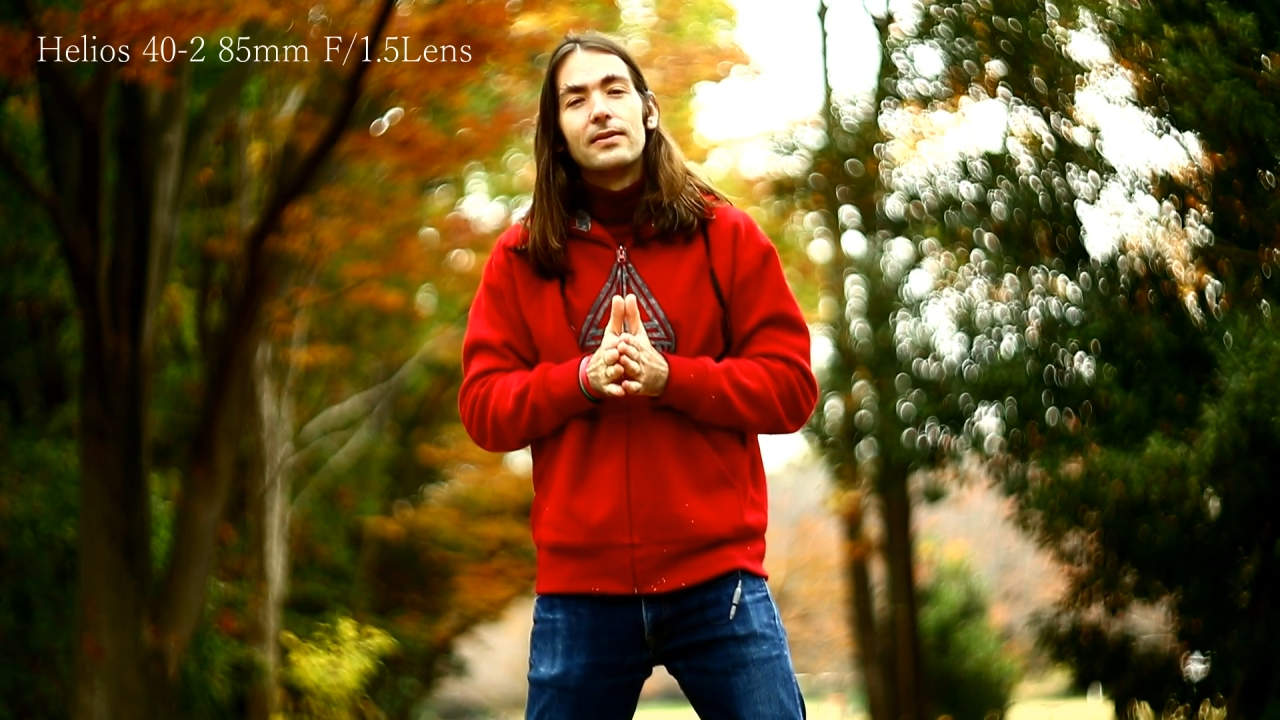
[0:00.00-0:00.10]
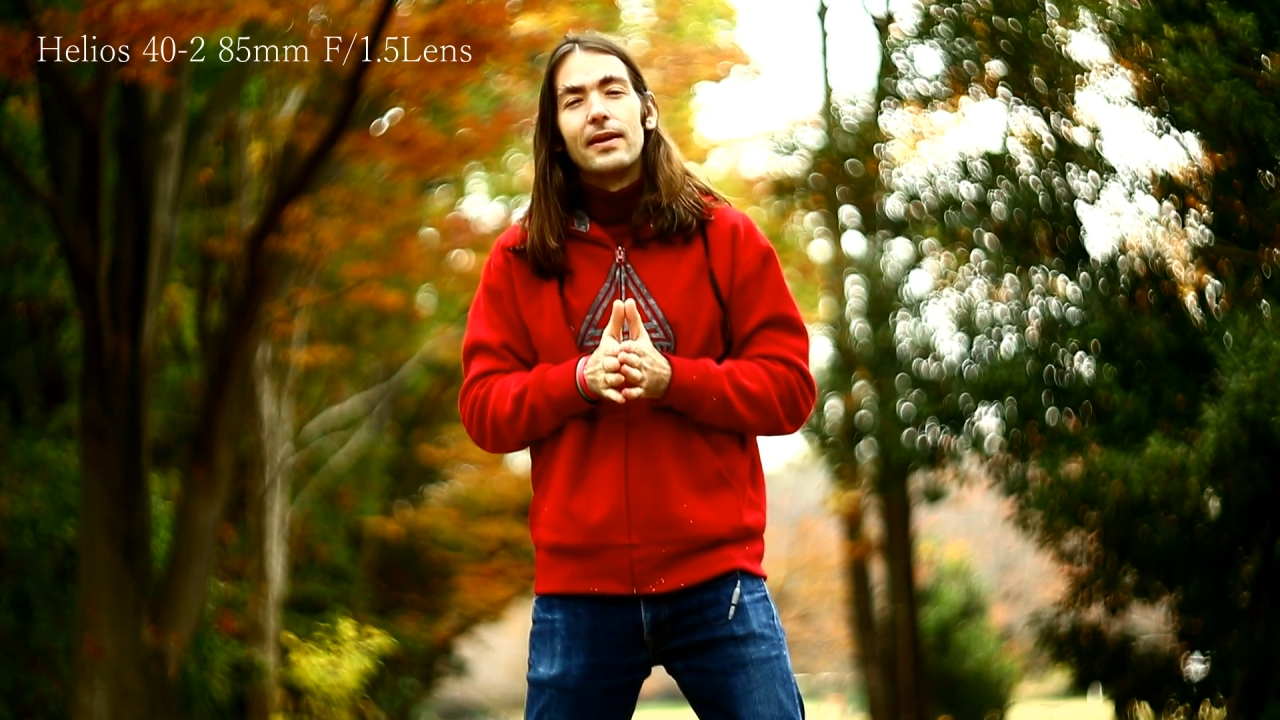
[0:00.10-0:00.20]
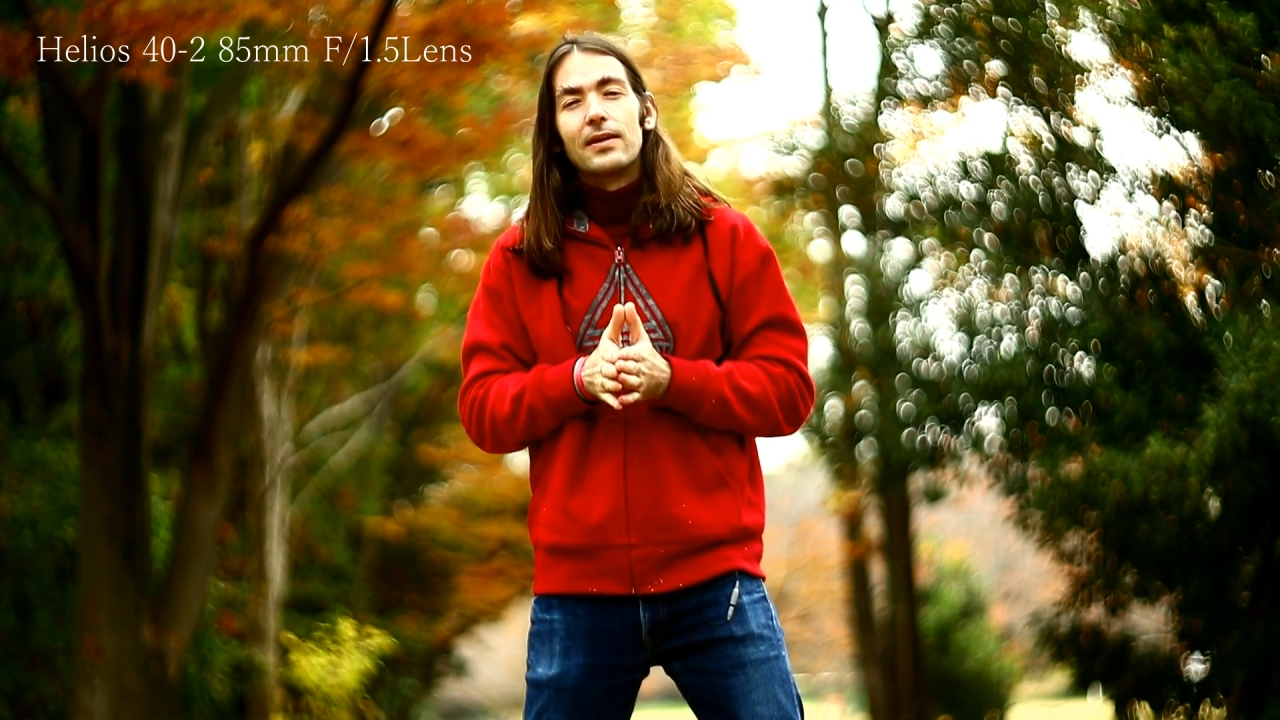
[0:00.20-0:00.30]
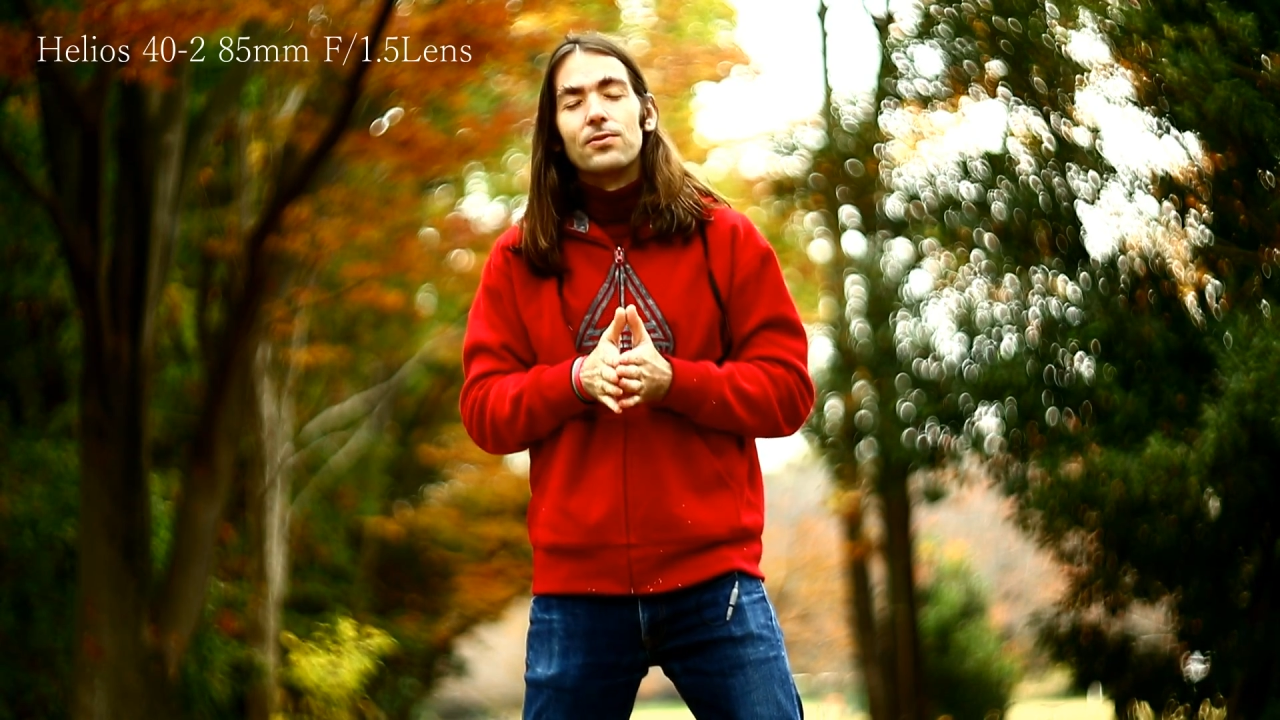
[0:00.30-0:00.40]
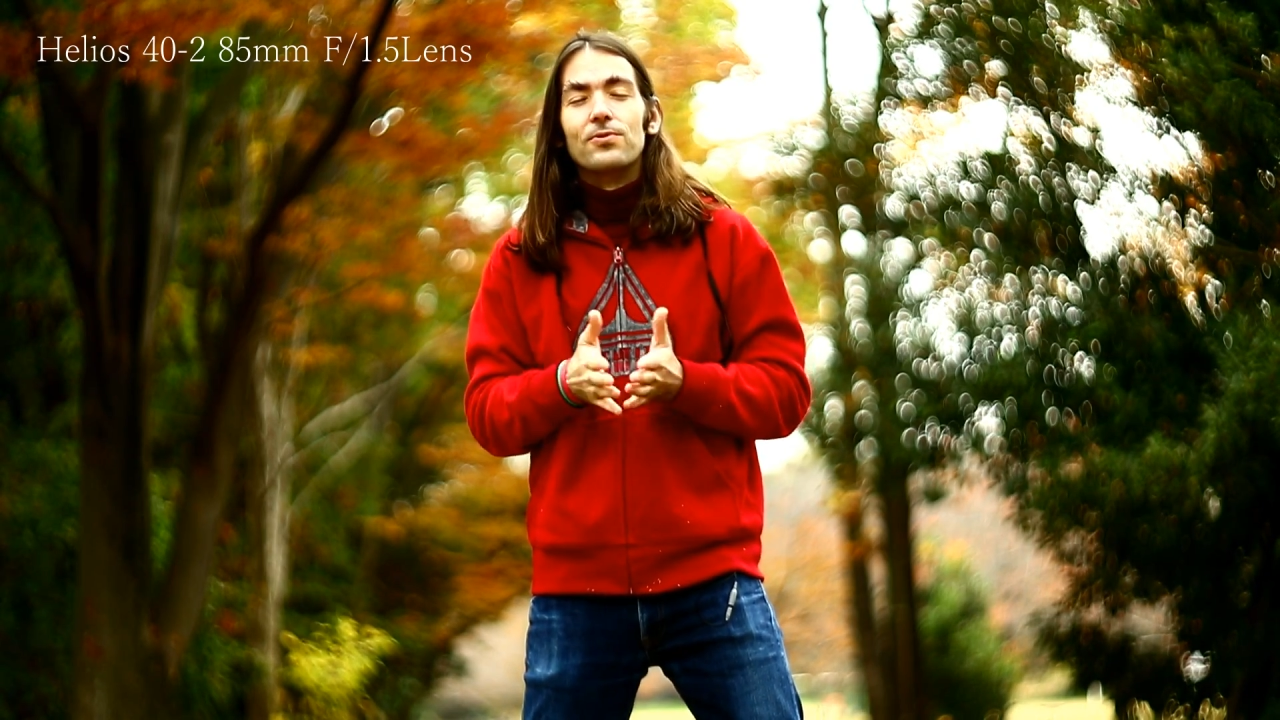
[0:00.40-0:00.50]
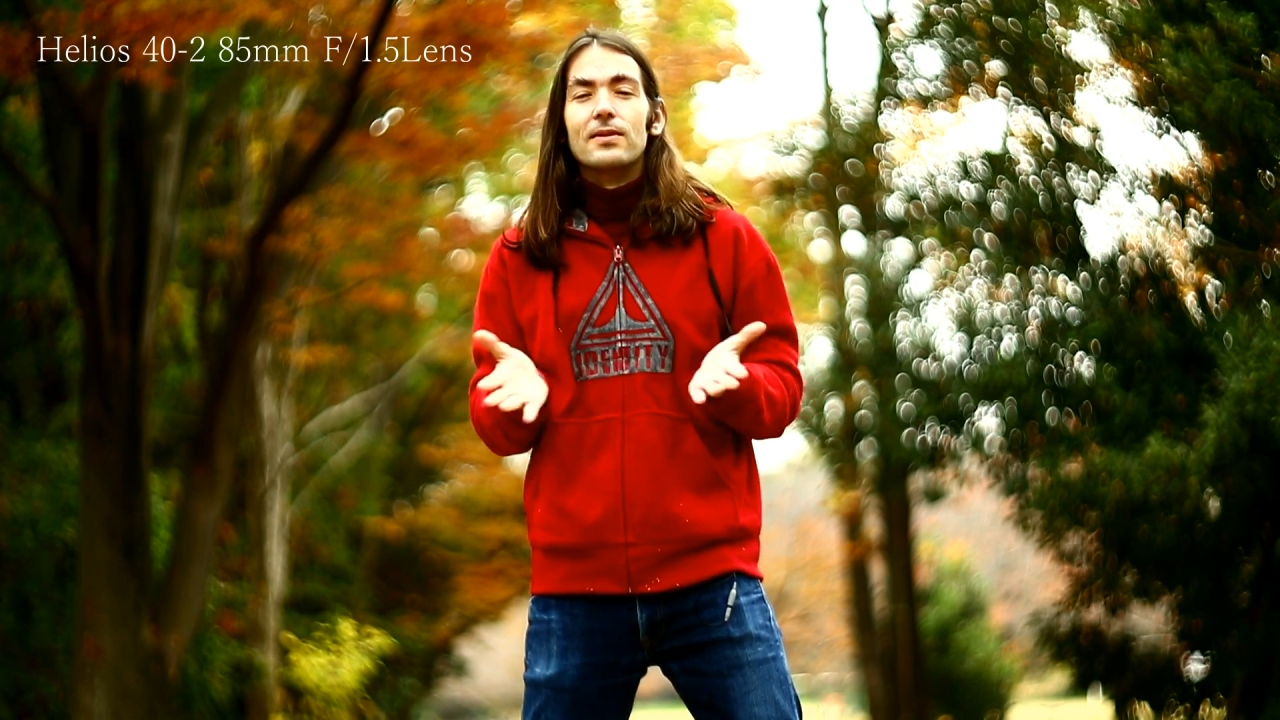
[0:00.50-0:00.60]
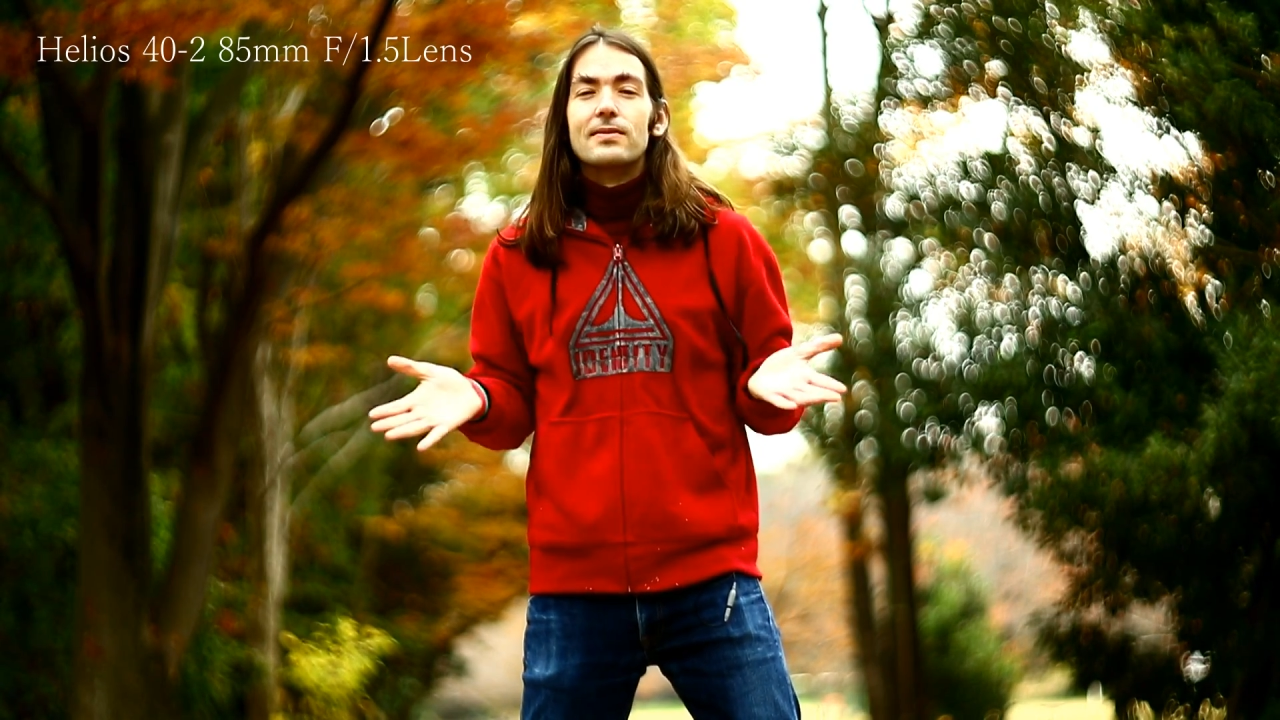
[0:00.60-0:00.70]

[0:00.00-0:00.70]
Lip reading: taken with the